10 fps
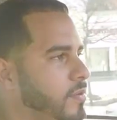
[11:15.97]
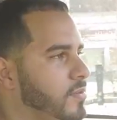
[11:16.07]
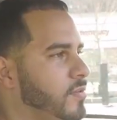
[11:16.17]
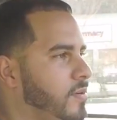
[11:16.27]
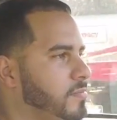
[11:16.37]
You
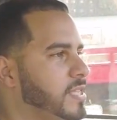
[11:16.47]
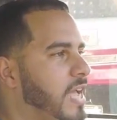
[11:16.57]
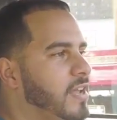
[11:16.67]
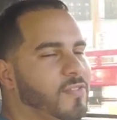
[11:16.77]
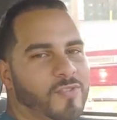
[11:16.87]
know, I'm
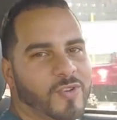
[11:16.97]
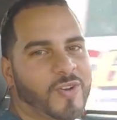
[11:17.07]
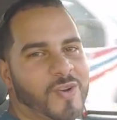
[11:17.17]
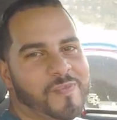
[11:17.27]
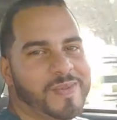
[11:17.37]
tired of you
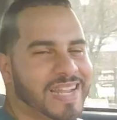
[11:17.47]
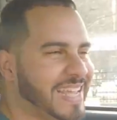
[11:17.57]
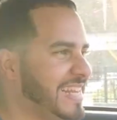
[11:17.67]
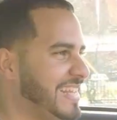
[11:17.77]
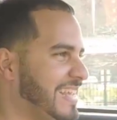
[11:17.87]

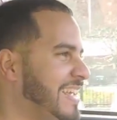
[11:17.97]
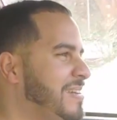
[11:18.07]
complaining.